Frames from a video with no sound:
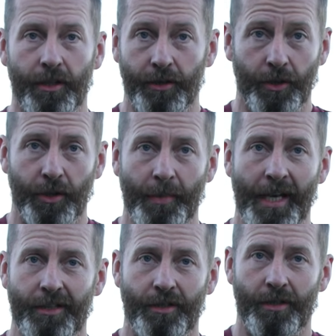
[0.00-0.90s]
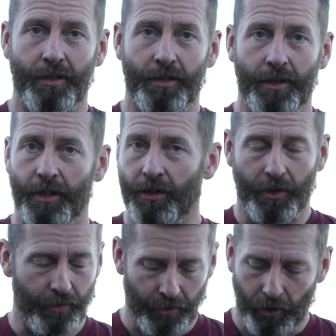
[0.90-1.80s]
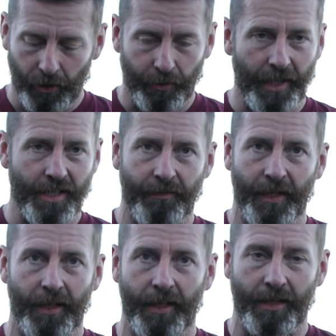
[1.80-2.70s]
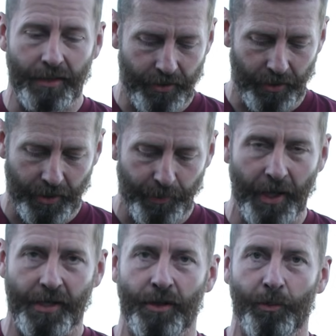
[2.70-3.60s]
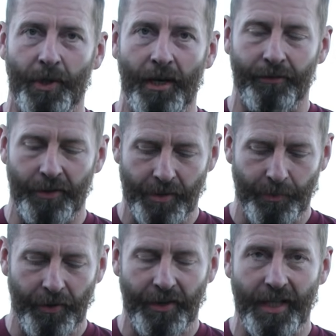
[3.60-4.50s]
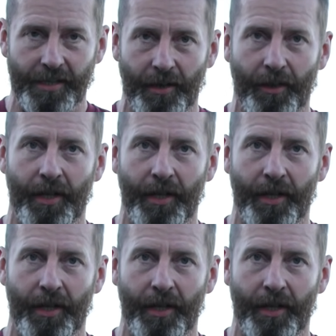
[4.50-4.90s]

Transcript: you can manage. You can, all the rest of it is just personal preference, but these are the